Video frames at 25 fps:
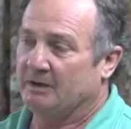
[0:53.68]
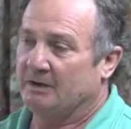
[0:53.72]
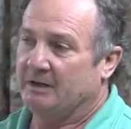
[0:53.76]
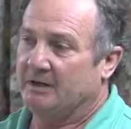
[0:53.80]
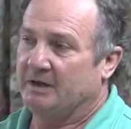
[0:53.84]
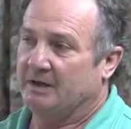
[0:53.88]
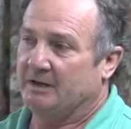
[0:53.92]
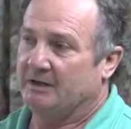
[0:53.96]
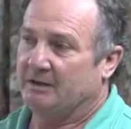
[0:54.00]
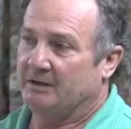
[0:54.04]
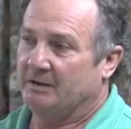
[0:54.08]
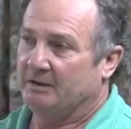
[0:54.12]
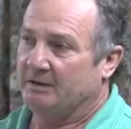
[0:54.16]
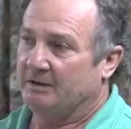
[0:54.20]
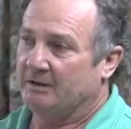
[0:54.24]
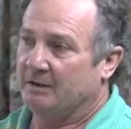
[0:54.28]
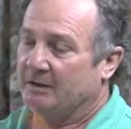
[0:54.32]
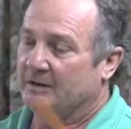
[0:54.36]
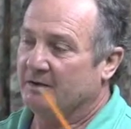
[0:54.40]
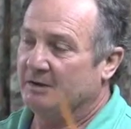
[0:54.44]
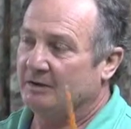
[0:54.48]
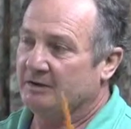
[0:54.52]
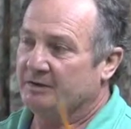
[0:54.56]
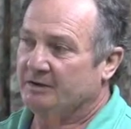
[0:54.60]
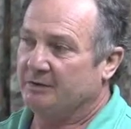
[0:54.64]
Now,
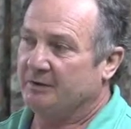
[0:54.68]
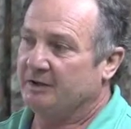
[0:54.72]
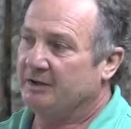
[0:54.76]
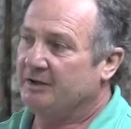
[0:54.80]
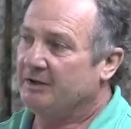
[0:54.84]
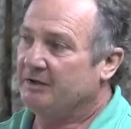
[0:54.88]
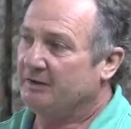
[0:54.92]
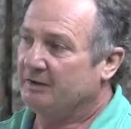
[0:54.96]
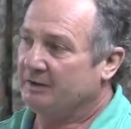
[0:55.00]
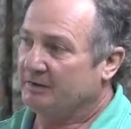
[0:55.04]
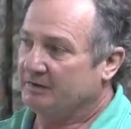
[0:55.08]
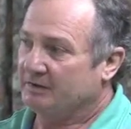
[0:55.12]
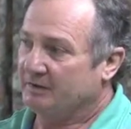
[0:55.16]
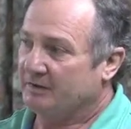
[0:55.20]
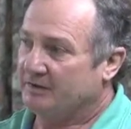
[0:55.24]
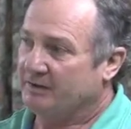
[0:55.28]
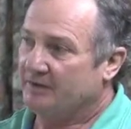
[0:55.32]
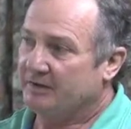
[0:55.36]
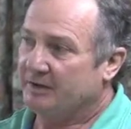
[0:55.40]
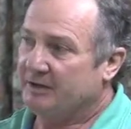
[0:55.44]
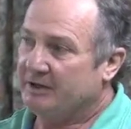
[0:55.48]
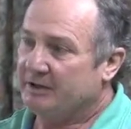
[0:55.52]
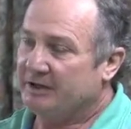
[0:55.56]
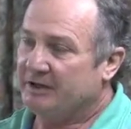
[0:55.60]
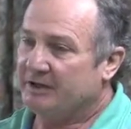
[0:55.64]
20,
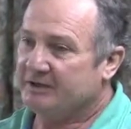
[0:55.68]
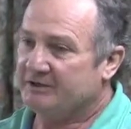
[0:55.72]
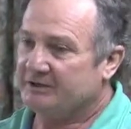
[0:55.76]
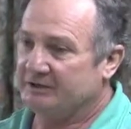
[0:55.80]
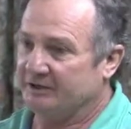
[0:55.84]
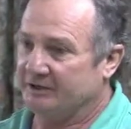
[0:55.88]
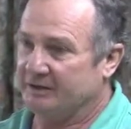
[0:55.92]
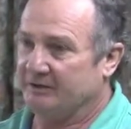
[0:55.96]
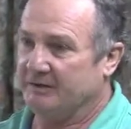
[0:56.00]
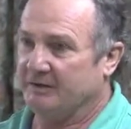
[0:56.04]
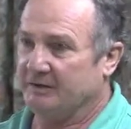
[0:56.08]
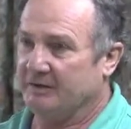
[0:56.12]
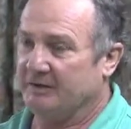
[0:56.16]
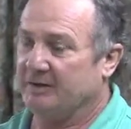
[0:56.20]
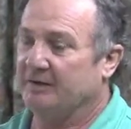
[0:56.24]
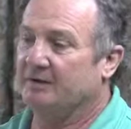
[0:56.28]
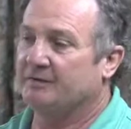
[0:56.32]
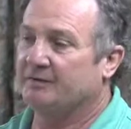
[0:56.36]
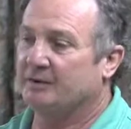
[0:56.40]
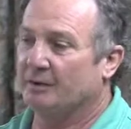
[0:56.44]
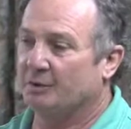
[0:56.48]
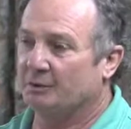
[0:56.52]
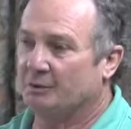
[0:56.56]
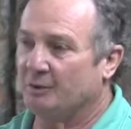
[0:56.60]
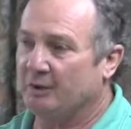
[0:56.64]
30 years on,
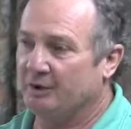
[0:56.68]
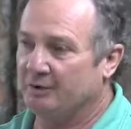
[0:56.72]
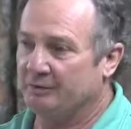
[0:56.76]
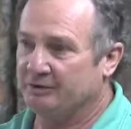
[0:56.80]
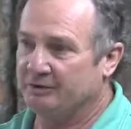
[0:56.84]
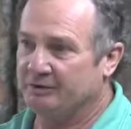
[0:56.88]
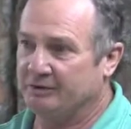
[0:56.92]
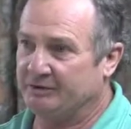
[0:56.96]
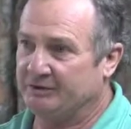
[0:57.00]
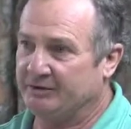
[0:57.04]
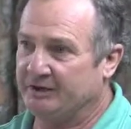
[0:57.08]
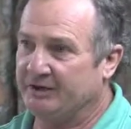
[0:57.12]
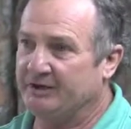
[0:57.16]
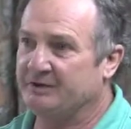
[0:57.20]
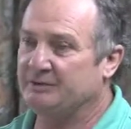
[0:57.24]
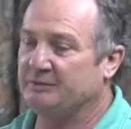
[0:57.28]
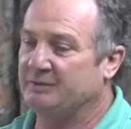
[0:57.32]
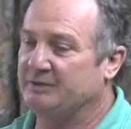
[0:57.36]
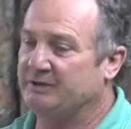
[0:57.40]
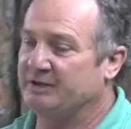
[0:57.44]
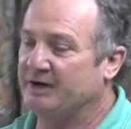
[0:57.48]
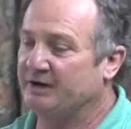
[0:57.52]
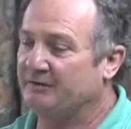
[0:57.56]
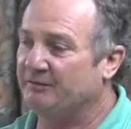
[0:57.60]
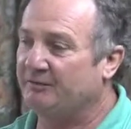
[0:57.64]
I've got wattle trees
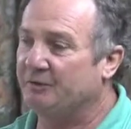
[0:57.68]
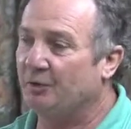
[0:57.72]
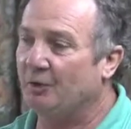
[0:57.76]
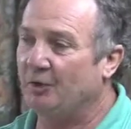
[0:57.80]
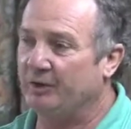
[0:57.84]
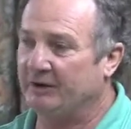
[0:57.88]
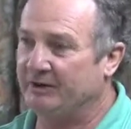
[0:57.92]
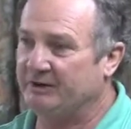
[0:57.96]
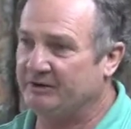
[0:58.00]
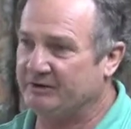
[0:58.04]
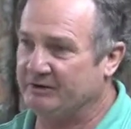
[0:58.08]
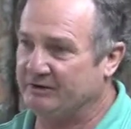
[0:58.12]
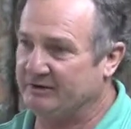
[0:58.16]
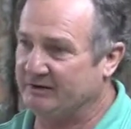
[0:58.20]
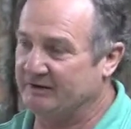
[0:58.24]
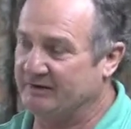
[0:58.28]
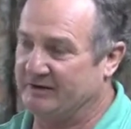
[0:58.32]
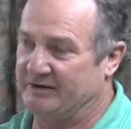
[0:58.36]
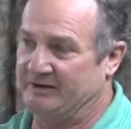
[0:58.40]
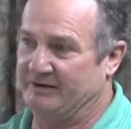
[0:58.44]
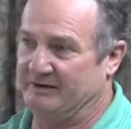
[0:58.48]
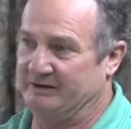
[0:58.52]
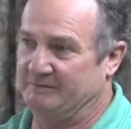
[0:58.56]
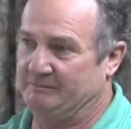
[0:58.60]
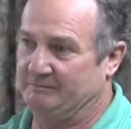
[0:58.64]
which are falling to the
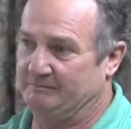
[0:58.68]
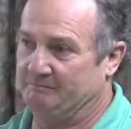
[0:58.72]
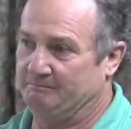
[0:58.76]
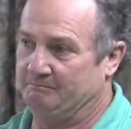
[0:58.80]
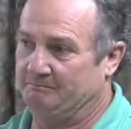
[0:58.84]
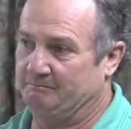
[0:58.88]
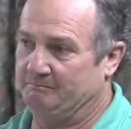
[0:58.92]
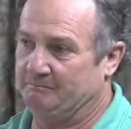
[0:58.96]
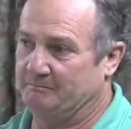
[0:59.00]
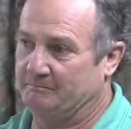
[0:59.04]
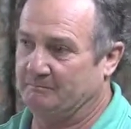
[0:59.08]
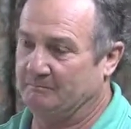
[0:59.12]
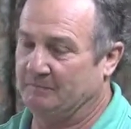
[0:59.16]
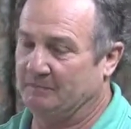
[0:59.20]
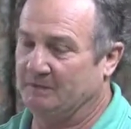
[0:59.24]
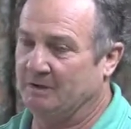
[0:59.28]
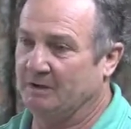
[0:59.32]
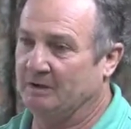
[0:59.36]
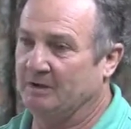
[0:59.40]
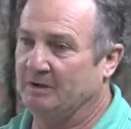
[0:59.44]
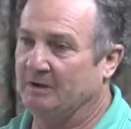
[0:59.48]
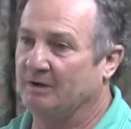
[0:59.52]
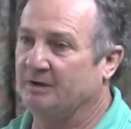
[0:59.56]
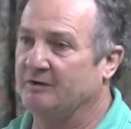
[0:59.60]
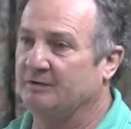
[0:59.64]
ground.
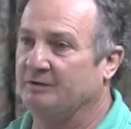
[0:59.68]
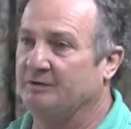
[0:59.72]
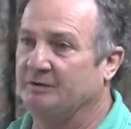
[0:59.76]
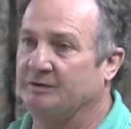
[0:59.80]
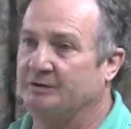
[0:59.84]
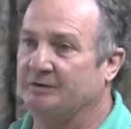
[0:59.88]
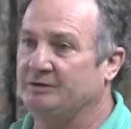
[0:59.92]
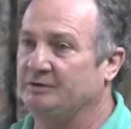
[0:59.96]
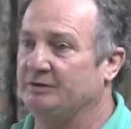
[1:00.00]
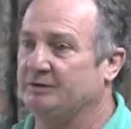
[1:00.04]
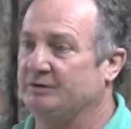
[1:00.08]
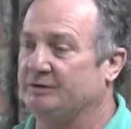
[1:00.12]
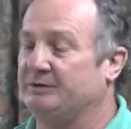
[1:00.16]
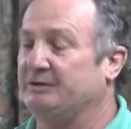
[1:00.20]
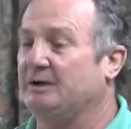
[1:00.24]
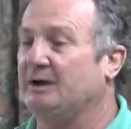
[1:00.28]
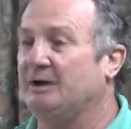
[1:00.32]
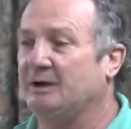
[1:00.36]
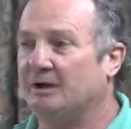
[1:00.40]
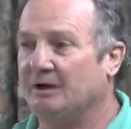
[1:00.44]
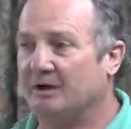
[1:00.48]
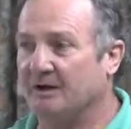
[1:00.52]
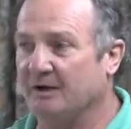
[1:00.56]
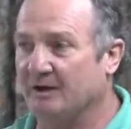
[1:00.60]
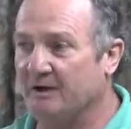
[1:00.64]
Now I've got a choice.
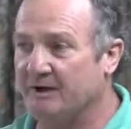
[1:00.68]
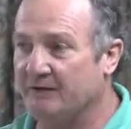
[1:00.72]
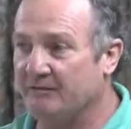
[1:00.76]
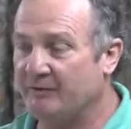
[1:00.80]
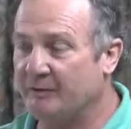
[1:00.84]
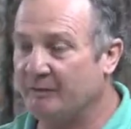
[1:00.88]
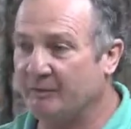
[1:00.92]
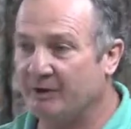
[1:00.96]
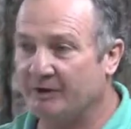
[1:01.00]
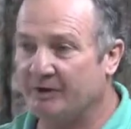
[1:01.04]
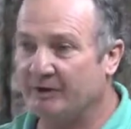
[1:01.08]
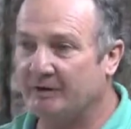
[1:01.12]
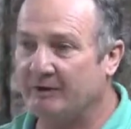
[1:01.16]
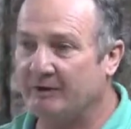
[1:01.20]
Leave them on the